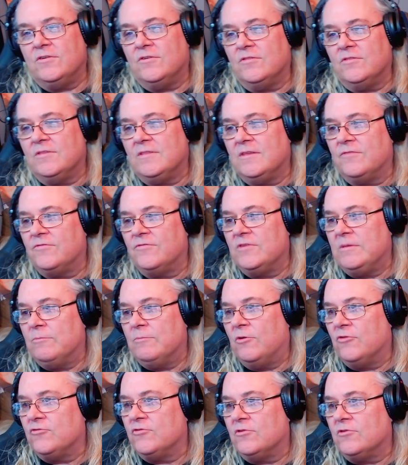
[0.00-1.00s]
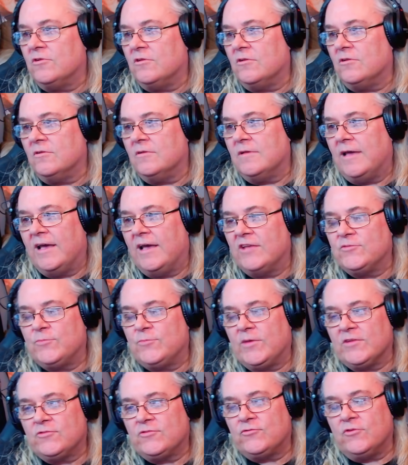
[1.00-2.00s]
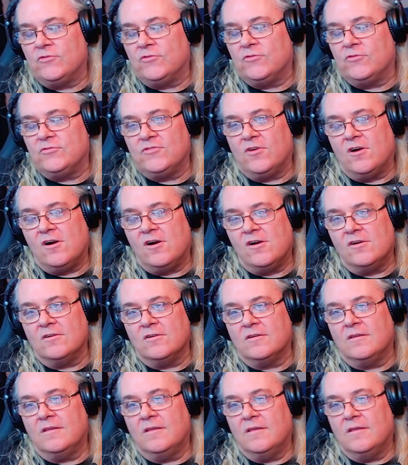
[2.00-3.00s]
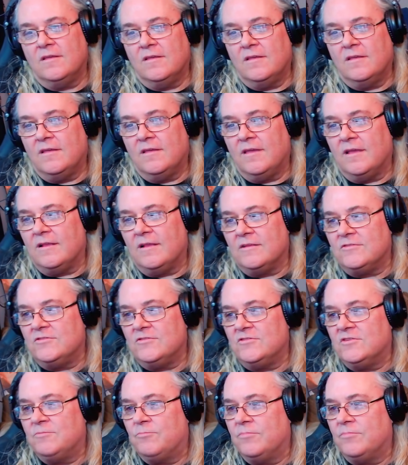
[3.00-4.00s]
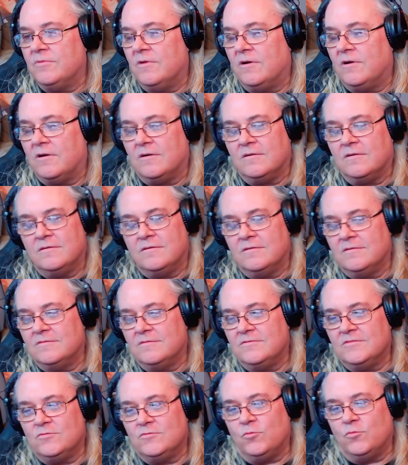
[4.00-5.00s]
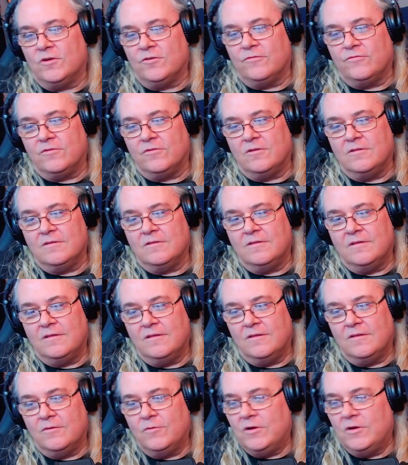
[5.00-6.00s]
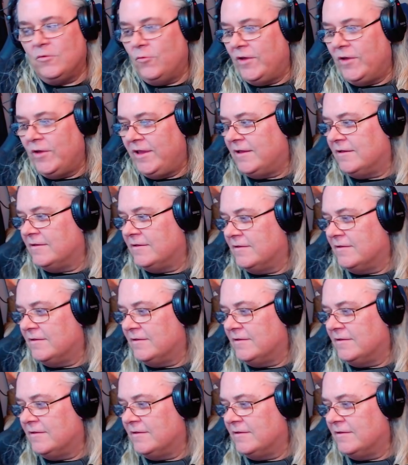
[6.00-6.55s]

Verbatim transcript: the different emotional aspects throughout the song. And she just, oh, just wonderful. What a way to,